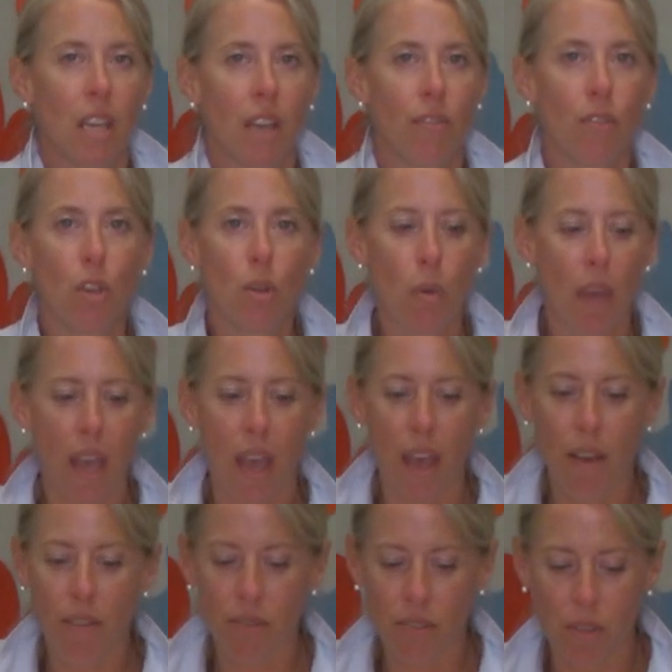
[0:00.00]
If you
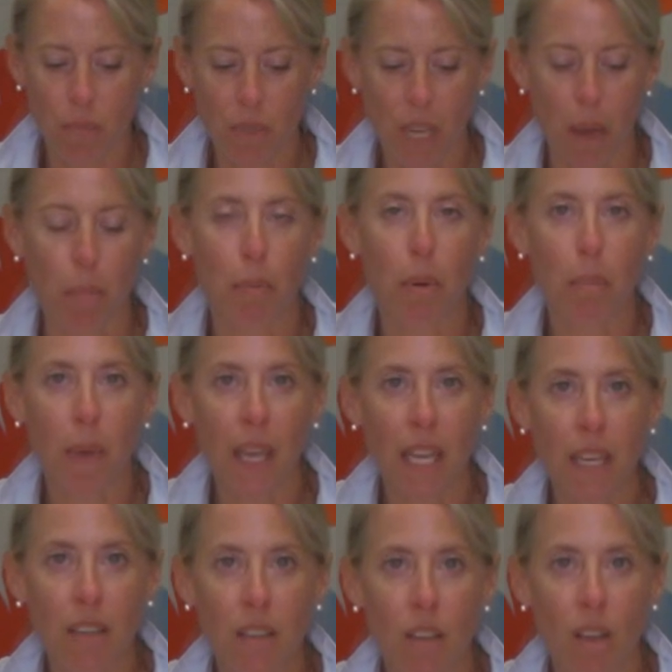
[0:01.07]
have some tempera
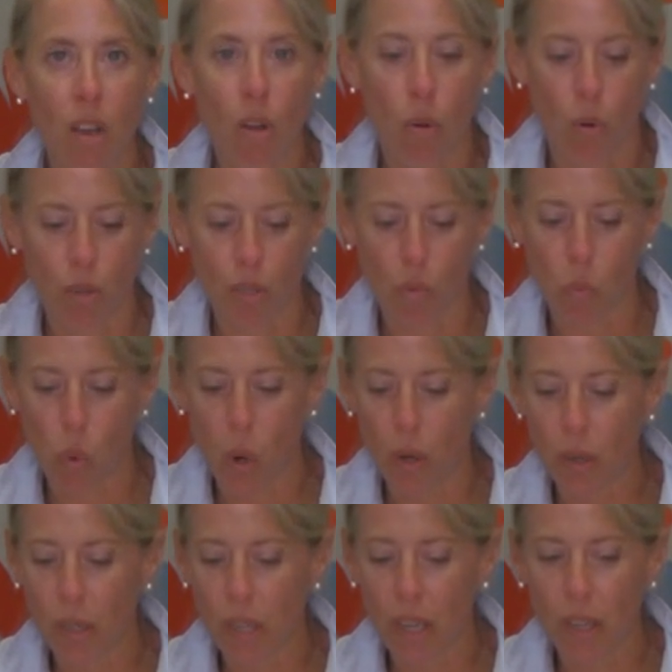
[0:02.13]
paint or some
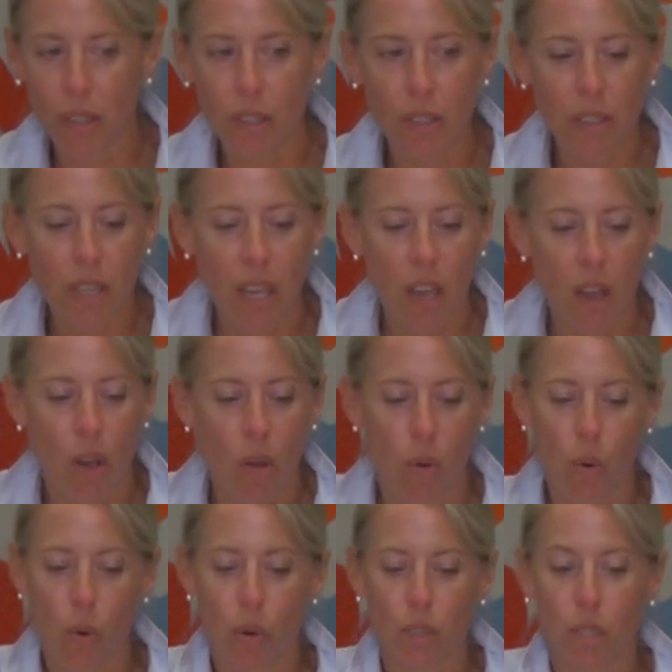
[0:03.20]
watercolor
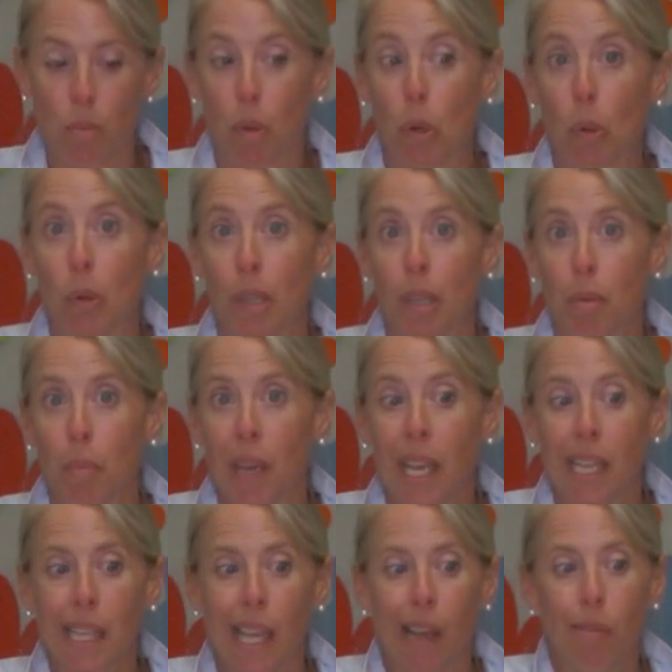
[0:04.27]
or some acrylic
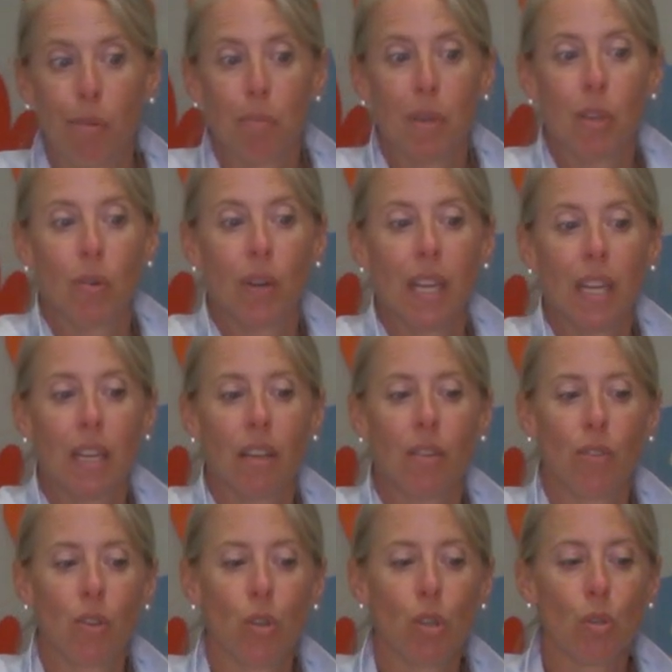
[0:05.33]
paint, that would be great.
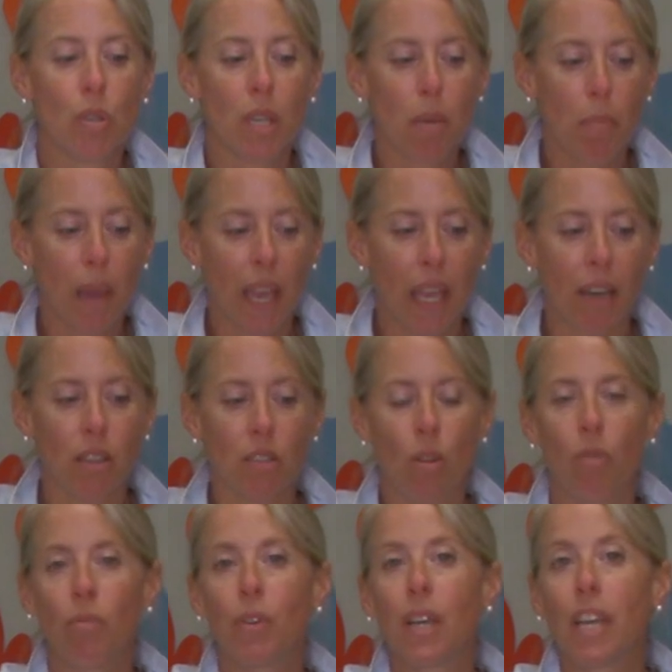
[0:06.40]
If you're using paint,
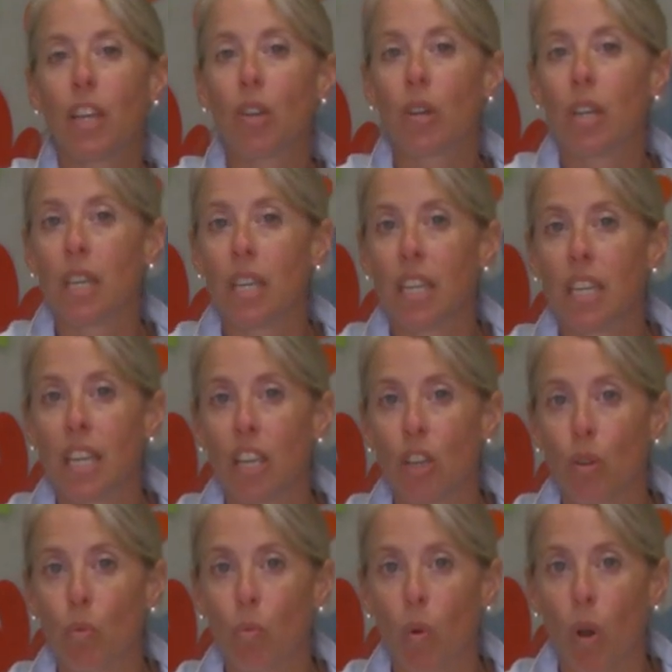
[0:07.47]
don't forget you're going to need to get
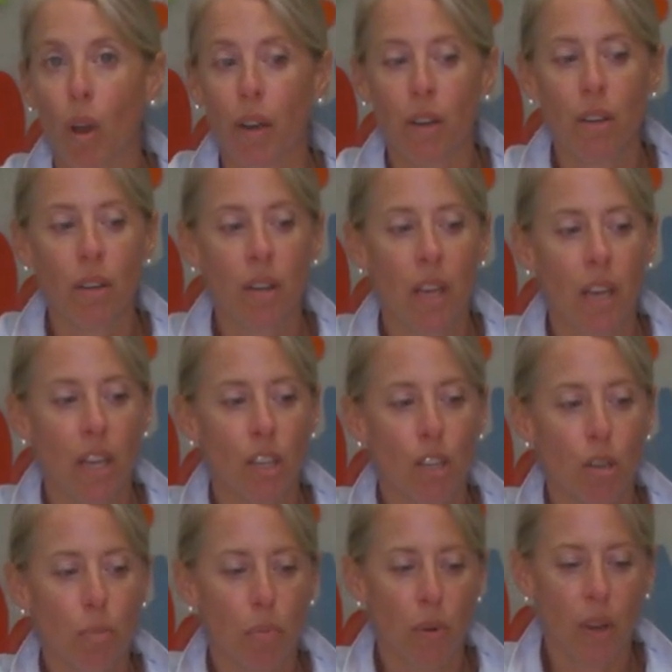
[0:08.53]
your water,
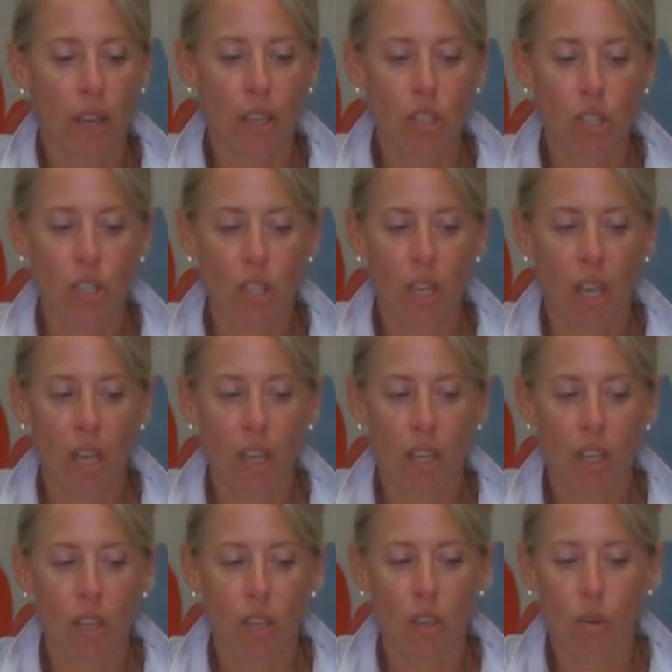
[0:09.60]
your brush,
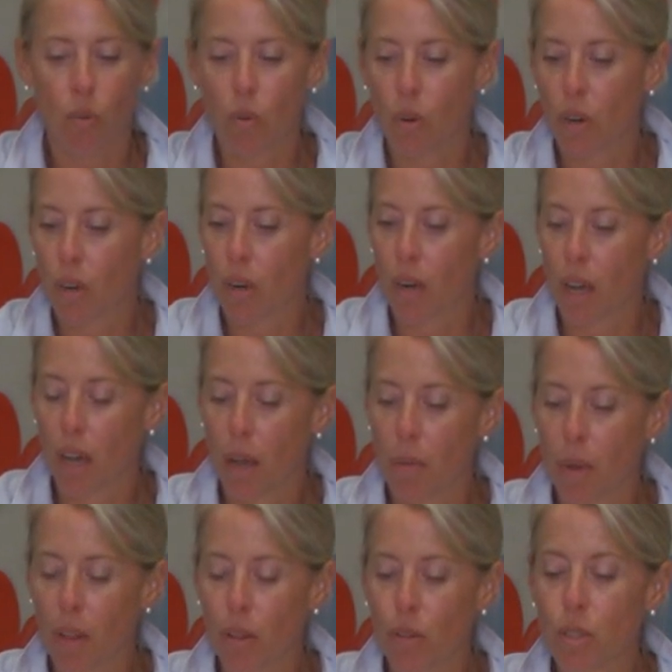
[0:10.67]
your
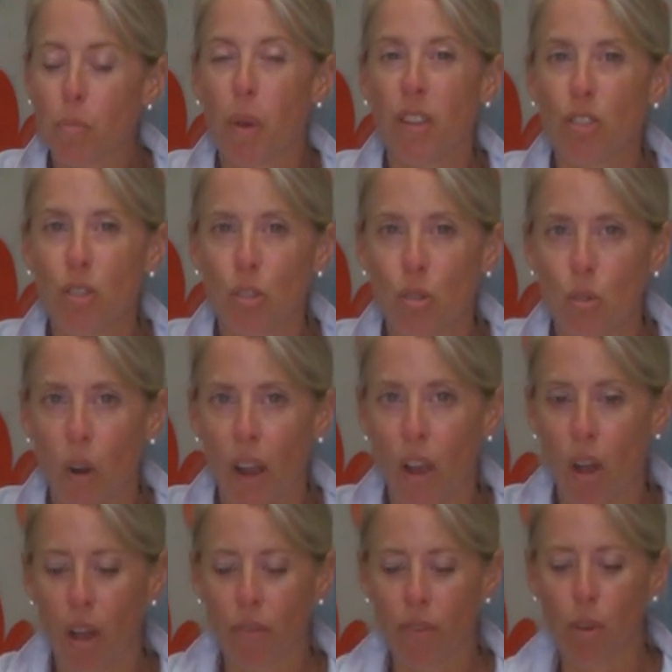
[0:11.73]
a little sponge to dry
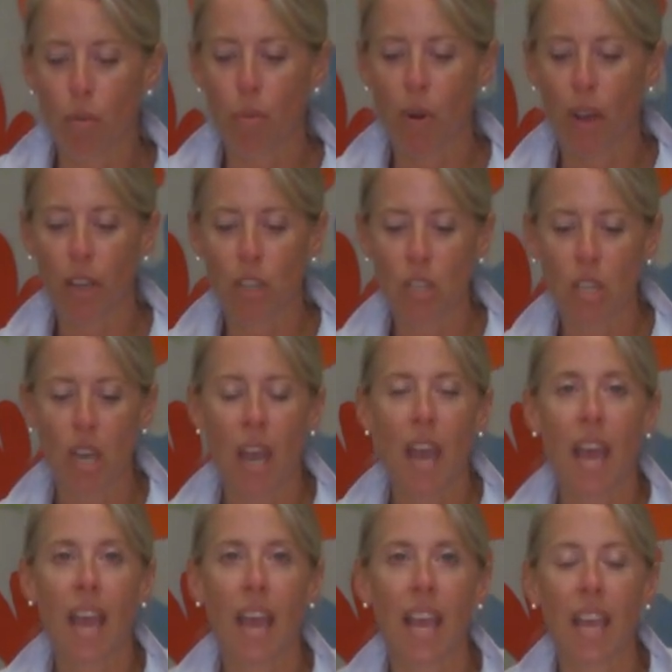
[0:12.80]
off your brush,
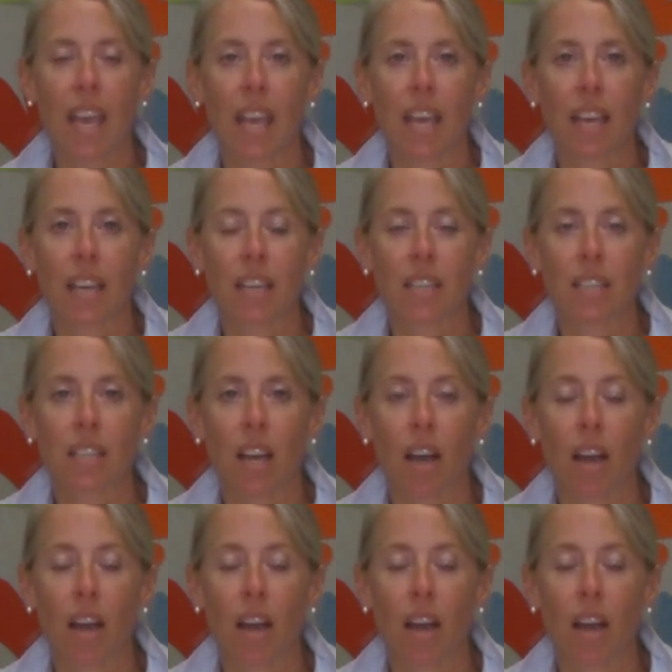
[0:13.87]
and